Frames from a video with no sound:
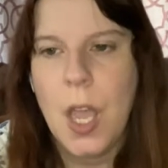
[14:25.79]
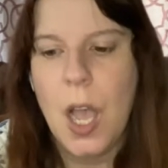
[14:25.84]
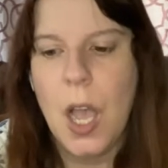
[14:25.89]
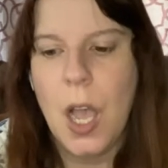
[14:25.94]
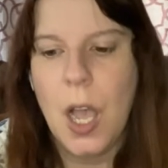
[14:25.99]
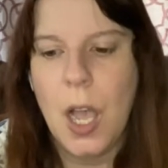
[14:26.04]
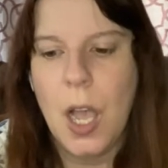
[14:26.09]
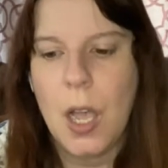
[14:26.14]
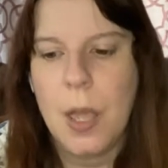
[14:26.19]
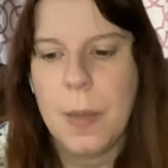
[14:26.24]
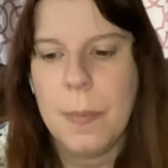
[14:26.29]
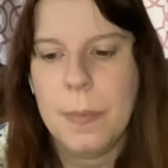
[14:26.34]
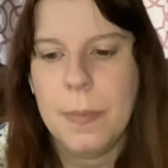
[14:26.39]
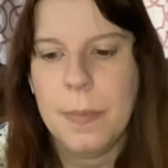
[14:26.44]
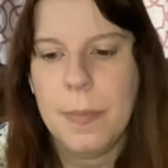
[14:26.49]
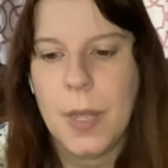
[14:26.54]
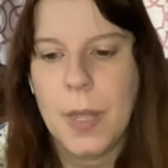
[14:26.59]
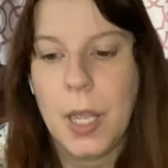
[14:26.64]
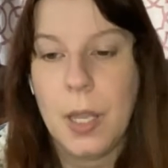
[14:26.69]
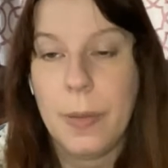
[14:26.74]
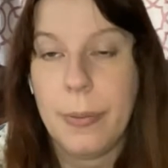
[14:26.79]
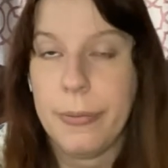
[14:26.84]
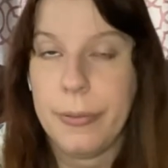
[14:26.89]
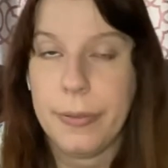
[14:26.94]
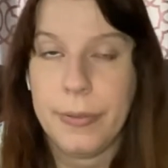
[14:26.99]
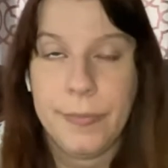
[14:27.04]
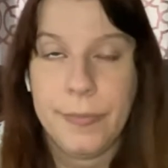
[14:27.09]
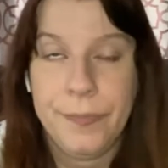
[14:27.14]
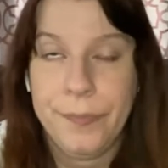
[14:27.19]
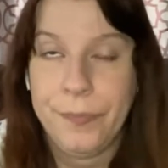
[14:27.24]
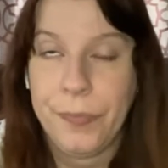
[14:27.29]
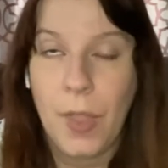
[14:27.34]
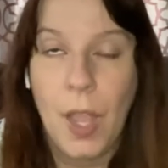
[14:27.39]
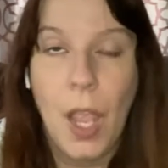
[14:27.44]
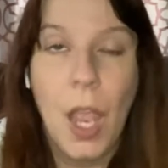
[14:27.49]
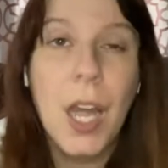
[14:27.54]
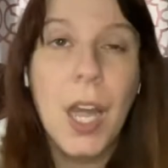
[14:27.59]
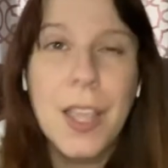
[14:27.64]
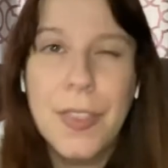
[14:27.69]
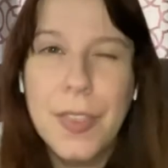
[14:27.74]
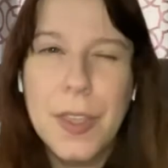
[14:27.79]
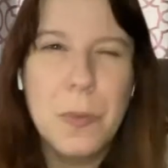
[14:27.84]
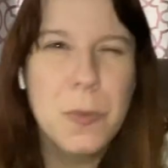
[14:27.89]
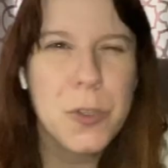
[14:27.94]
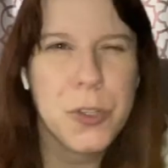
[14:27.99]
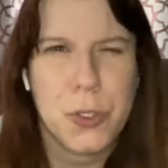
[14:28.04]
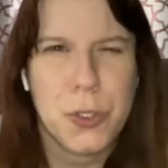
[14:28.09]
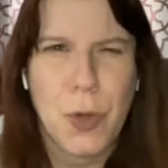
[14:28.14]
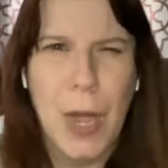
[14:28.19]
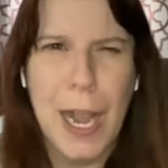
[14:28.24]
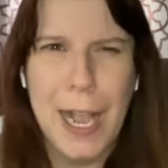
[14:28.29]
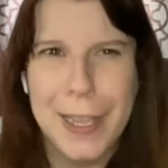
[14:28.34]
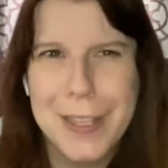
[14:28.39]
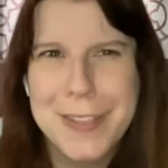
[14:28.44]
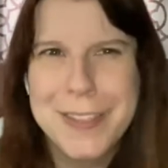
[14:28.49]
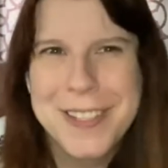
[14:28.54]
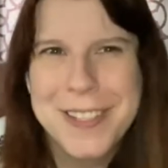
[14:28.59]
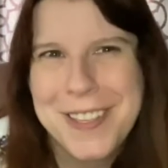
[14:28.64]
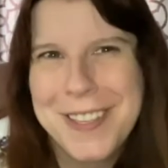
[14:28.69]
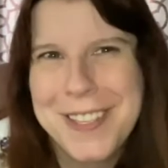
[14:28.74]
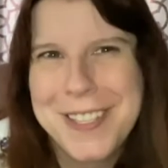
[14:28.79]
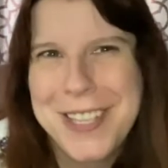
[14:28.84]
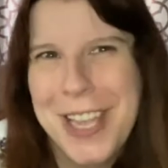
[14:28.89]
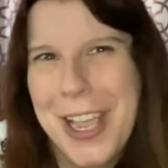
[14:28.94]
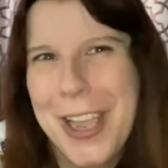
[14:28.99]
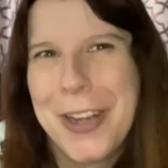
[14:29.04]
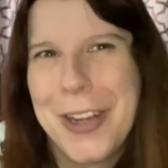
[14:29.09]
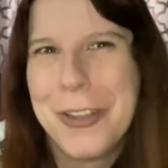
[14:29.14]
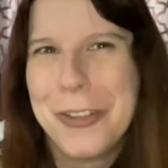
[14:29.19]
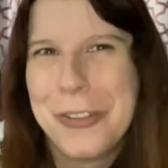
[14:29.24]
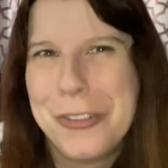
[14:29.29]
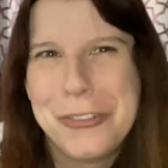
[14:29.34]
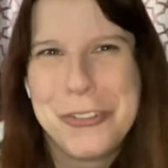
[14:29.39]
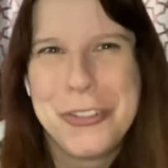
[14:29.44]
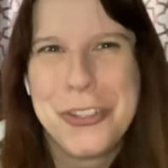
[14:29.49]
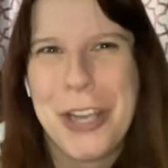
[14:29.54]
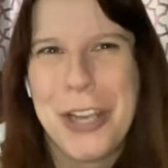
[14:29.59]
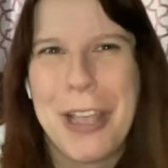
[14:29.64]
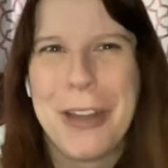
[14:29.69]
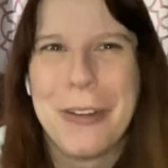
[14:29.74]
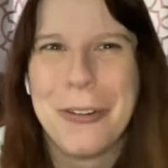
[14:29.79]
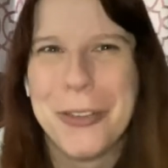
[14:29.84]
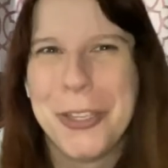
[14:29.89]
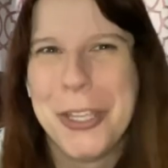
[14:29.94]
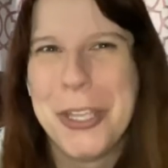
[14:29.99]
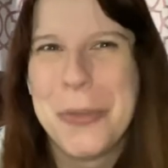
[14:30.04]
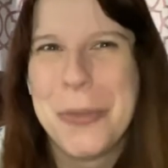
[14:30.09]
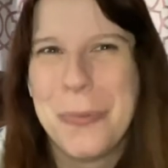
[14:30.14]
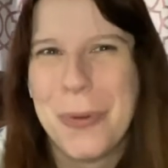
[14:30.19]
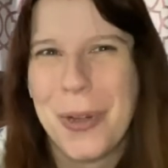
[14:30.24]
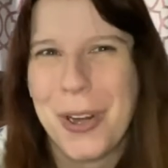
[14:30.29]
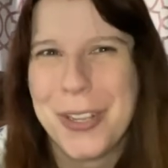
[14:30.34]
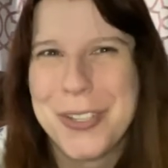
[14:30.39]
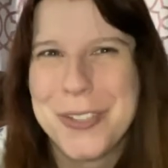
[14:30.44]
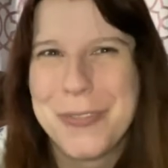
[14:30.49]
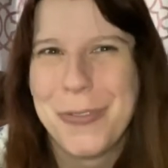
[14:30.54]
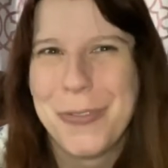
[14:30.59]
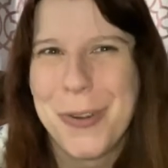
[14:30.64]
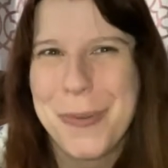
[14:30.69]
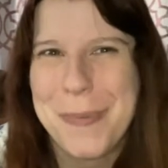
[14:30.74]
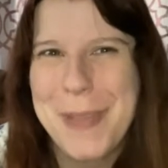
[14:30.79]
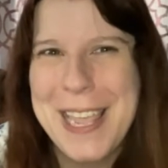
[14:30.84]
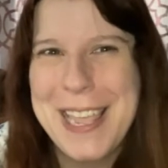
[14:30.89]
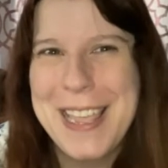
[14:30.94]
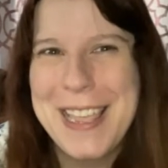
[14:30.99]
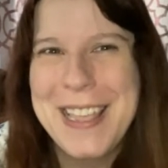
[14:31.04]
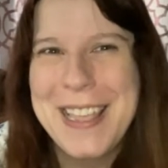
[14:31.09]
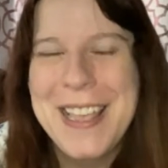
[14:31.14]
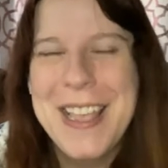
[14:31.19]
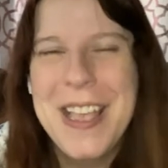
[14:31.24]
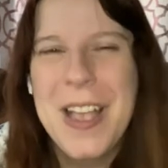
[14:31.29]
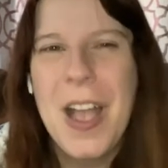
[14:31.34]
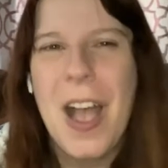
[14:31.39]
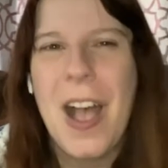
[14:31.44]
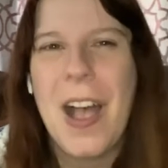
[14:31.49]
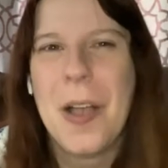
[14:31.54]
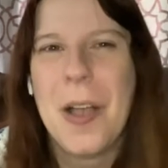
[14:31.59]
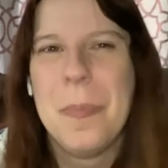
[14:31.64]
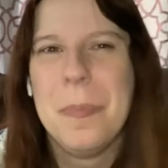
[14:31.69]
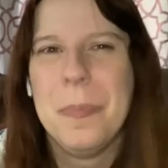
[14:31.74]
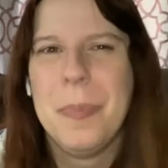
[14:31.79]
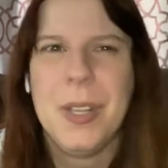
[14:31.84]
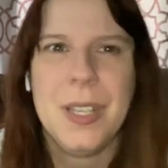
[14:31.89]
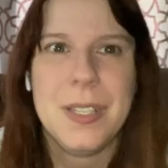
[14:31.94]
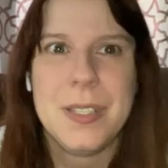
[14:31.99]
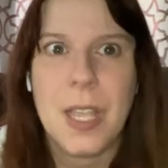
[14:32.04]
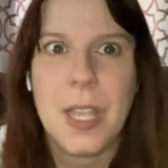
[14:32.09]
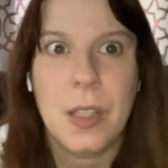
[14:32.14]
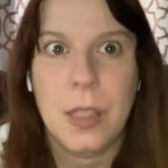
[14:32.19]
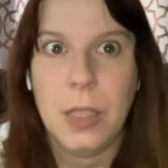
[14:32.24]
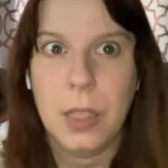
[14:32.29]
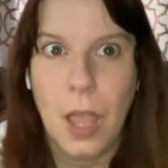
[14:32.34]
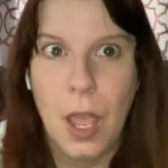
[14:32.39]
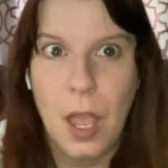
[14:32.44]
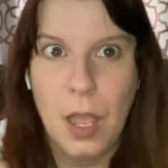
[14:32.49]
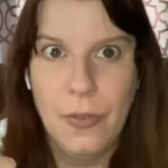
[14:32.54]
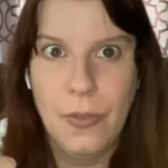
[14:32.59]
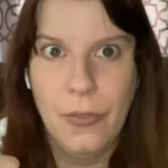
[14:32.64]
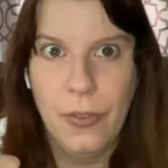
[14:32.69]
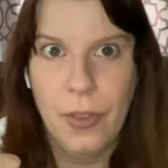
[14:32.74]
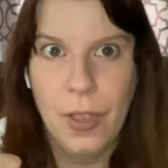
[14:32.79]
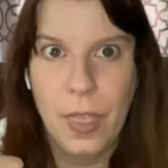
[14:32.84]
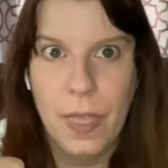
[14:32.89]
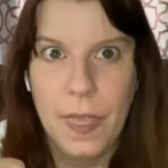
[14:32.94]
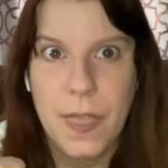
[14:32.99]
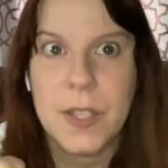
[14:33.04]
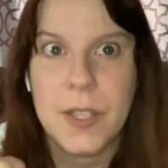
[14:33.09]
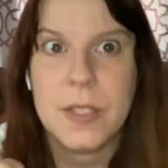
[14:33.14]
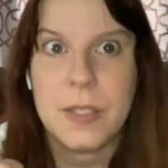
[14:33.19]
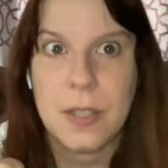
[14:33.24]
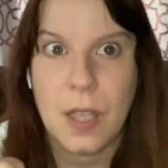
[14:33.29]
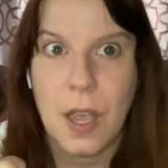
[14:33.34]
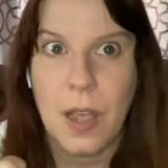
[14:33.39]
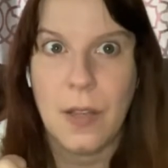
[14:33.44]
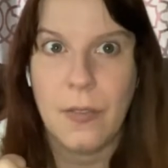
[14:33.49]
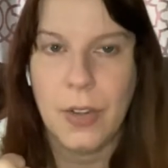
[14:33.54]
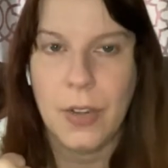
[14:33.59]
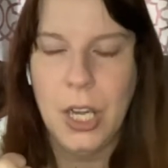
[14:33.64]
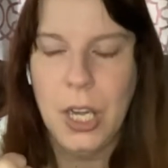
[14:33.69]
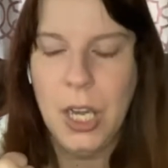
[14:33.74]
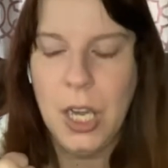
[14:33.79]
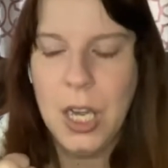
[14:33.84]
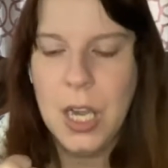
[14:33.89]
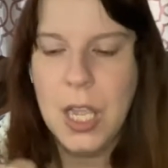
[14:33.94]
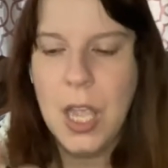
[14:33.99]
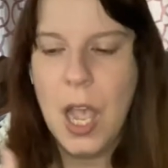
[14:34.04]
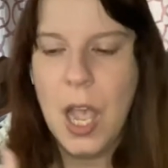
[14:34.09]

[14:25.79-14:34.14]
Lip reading: Anything with dragons in the title generally works for me. Plus I love this cover.